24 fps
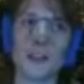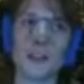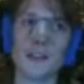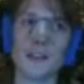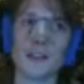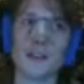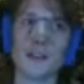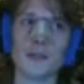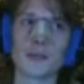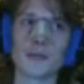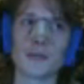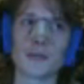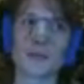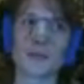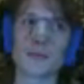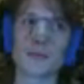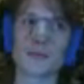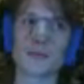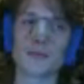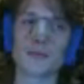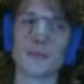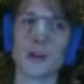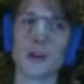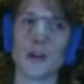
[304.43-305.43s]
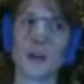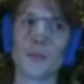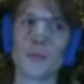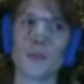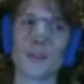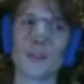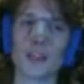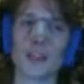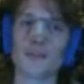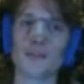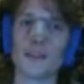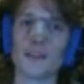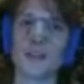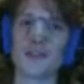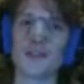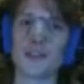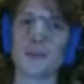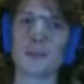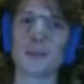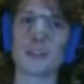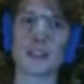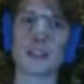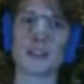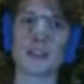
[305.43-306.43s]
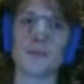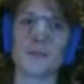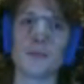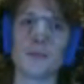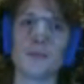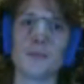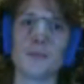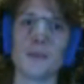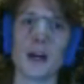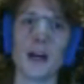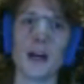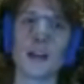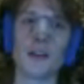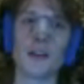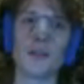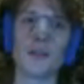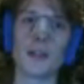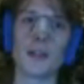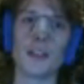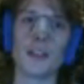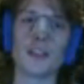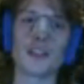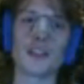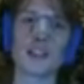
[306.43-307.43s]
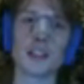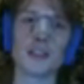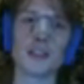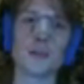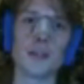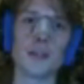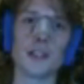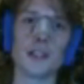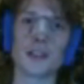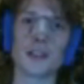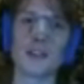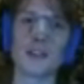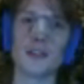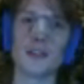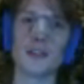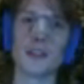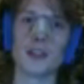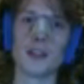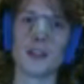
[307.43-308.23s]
you almost get 50% higher rage generation.